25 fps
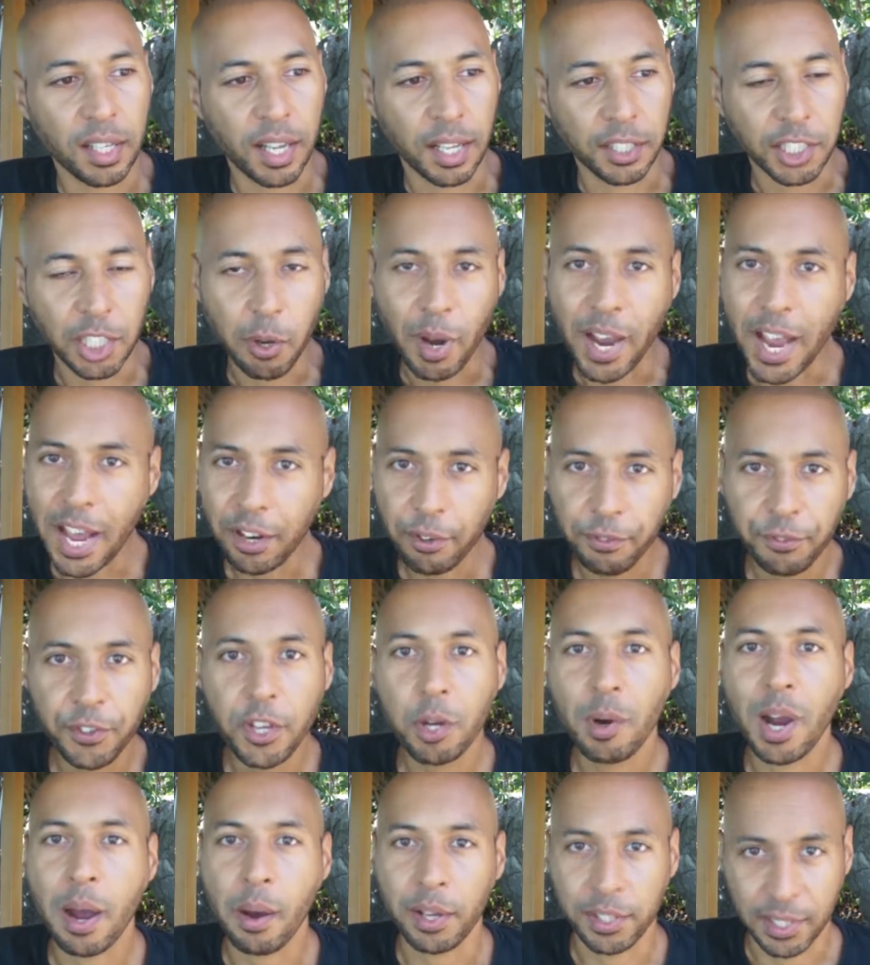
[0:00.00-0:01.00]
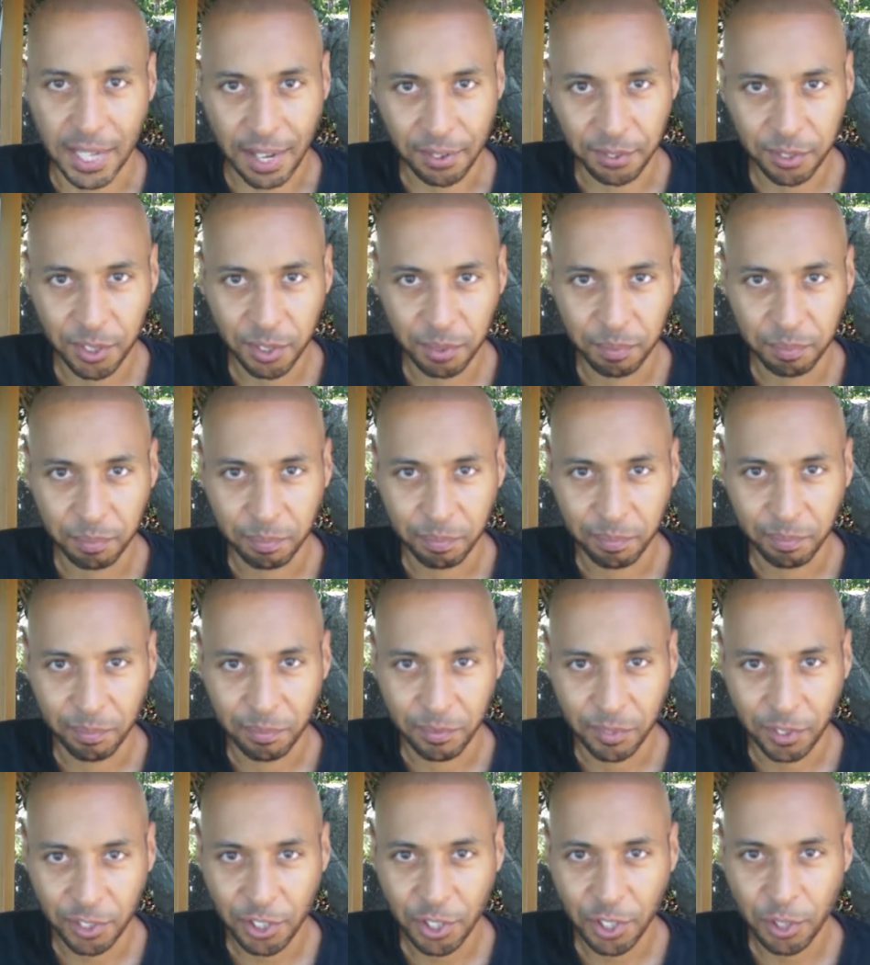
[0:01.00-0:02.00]
So I had a few hours left
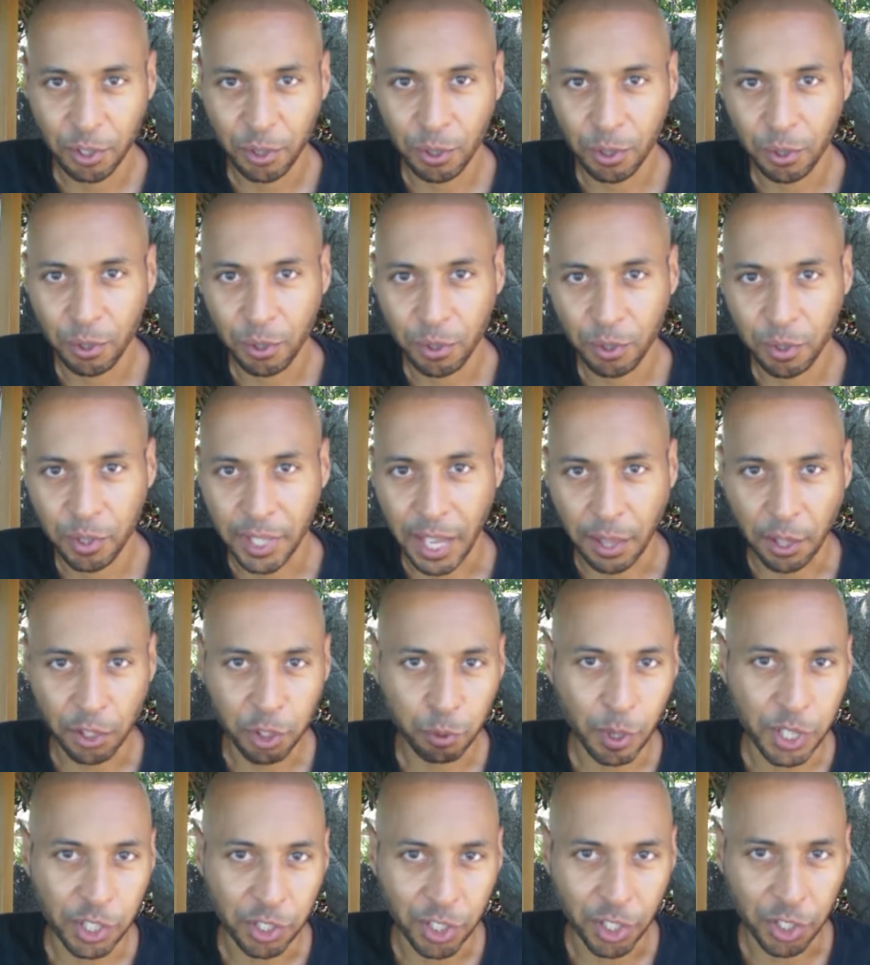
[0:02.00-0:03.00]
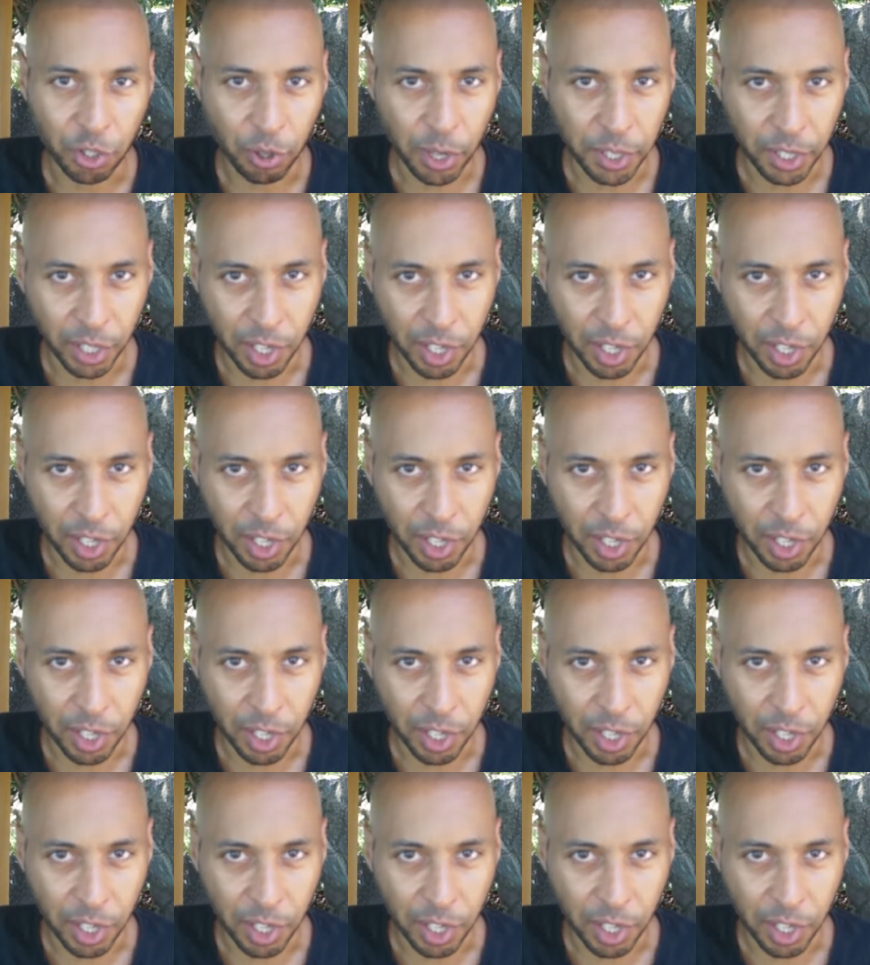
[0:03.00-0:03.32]
to get the sweets to join the